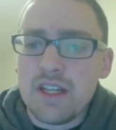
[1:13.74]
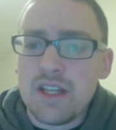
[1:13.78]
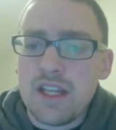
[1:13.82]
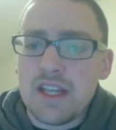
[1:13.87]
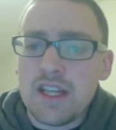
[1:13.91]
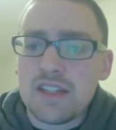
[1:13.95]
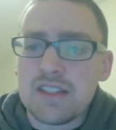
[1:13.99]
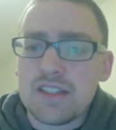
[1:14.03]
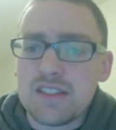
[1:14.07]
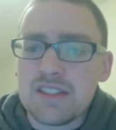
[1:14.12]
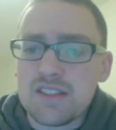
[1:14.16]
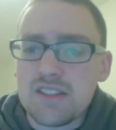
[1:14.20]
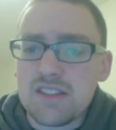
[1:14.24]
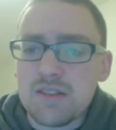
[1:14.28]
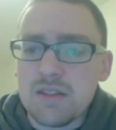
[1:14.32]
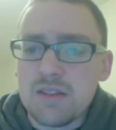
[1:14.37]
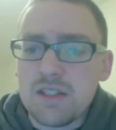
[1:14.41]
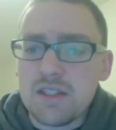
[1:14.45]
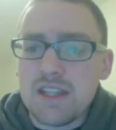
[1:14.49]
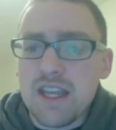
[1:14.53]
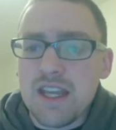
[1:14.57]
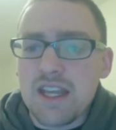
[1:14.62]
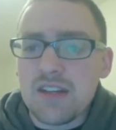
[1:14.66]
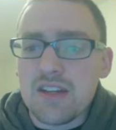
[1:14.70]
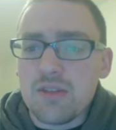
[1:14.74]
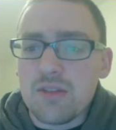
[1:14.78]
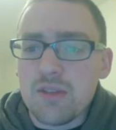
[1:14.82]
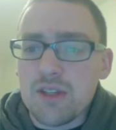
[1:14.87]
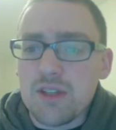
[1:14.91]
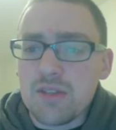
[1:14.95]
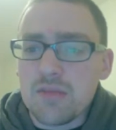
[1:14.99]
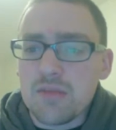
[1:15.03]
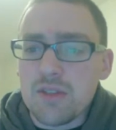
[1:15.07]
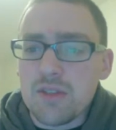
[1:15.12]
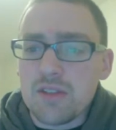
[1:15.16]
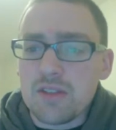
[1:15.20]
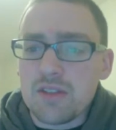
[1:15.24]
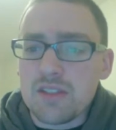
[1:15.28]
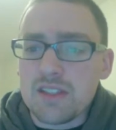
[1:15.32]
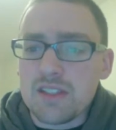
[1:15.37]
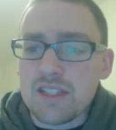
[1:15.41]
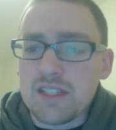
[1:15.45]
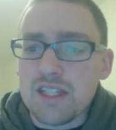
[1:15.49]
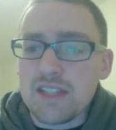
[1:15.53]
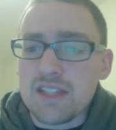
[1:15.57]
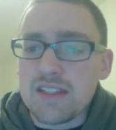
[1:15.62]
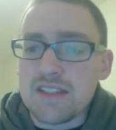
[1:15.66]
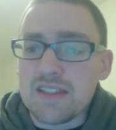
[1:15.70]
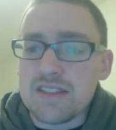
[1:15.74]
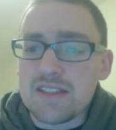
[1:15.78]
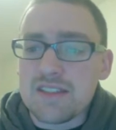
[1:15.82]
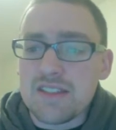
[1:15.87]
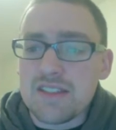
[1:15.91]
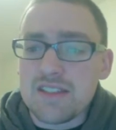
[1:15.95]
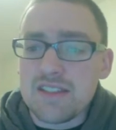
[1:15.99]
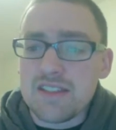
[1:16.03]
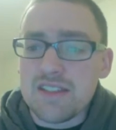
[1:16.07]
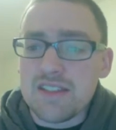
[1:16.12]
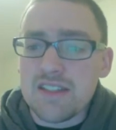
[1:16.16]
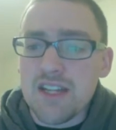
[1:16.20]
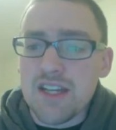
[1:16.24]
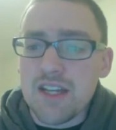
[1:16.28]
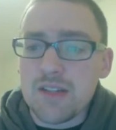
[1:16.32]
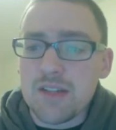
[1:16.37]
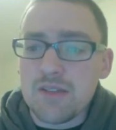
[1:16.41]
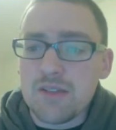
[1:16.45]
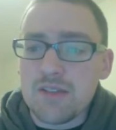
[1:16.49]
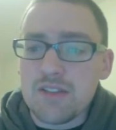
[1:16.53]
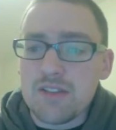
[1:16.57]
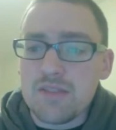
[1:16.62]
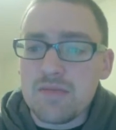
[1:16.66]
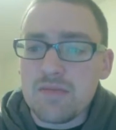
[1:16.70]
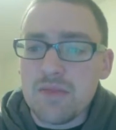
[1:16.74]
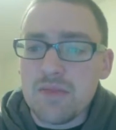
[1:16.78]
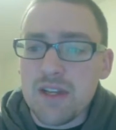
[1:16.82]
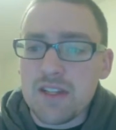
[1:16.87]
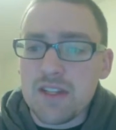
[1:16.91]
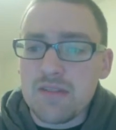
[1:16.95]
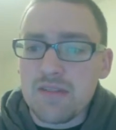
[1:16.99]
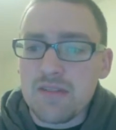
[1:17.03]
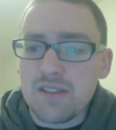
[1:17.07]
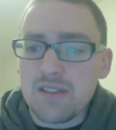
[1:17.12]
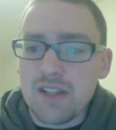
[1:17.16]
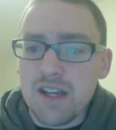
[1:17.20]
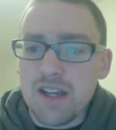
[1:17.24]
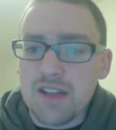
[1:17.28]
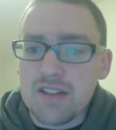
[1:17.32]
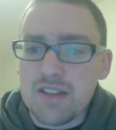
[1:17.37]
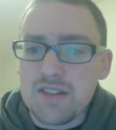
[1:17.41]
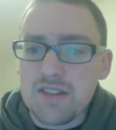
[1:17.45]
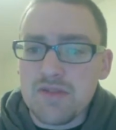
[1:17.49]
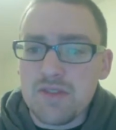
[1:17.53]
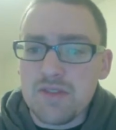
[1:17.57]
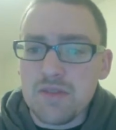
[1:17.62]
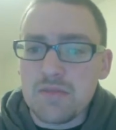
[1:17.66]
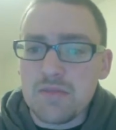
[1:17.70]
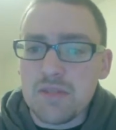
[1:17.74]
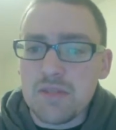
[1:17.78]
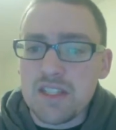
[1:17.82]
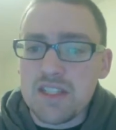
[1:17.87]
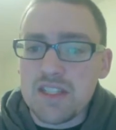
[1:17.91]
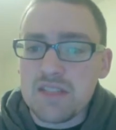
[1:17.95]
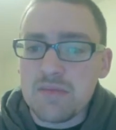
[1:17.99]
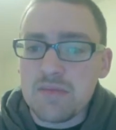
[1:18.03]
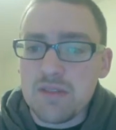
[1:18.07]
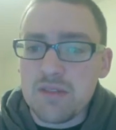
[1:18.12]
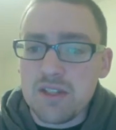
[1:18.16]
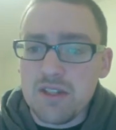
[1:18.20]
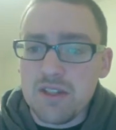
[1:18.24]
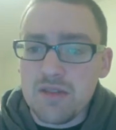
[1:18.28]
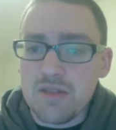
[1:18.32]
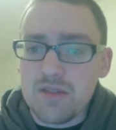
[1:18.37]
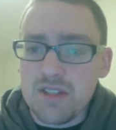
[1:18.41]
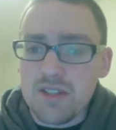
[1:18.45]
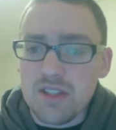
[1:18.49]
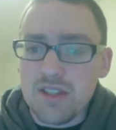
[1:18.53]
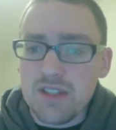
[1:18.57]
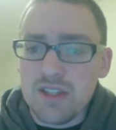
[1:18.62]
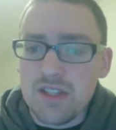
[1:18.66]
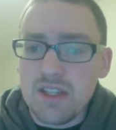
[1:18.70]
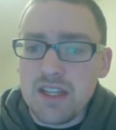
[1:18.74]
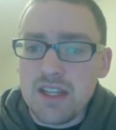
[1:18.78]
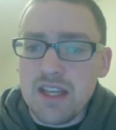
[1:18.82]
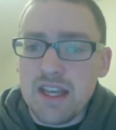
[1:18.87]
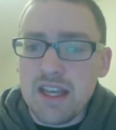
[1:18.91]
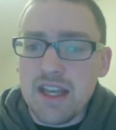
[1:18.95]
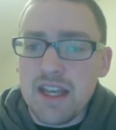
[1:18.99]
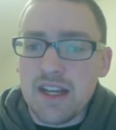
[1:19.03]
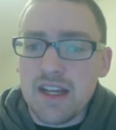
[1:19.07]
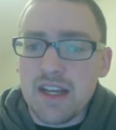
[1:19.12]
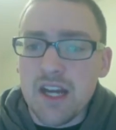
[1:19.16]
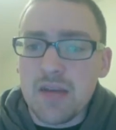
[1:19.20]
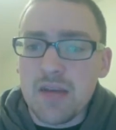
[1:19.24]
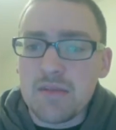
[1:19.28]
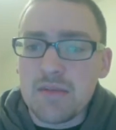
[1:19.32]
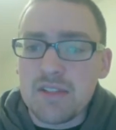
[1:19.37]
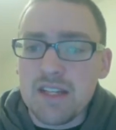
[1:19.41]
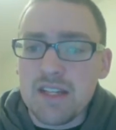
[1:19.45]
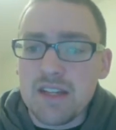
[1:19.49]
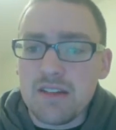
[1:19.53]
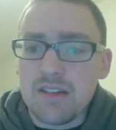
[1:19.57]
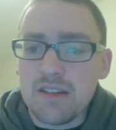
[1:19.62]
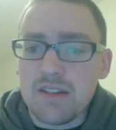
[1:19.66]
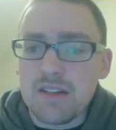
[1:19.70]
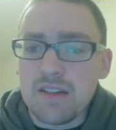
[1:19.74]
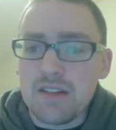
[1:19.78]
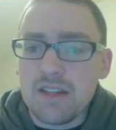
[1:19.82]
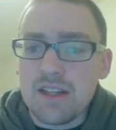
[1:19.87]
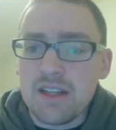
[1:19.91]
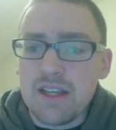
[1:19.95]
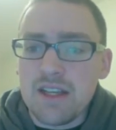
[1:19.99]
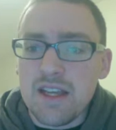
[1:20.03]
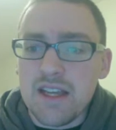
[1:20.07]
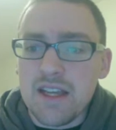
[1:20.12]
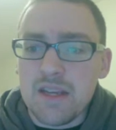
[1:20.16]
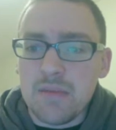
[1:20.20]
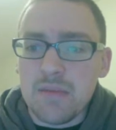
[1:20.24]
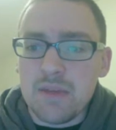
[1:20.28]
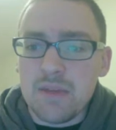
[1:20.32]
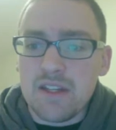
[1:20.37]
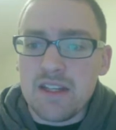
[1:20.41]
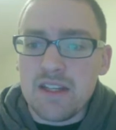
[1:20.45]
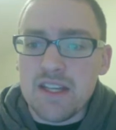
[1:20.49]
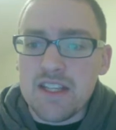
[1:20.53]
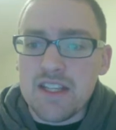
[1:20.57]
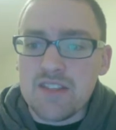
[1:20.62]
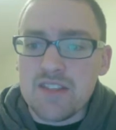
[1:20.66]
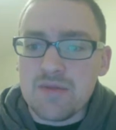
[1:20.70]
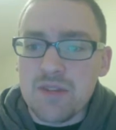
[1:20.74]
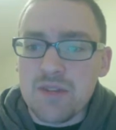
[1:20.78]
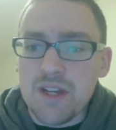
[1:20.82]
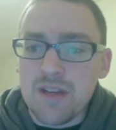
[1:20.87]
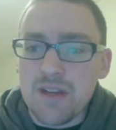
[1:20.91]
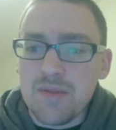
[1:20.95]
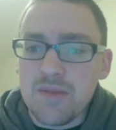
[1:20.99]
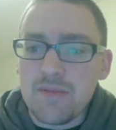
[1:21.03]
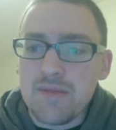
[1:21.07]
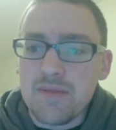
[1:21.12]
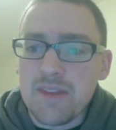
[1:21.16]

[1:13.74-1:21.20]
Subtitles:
This theory gained credibility in the 1600s by the philosopher B. Spinoza and commentator Ibn Ezra.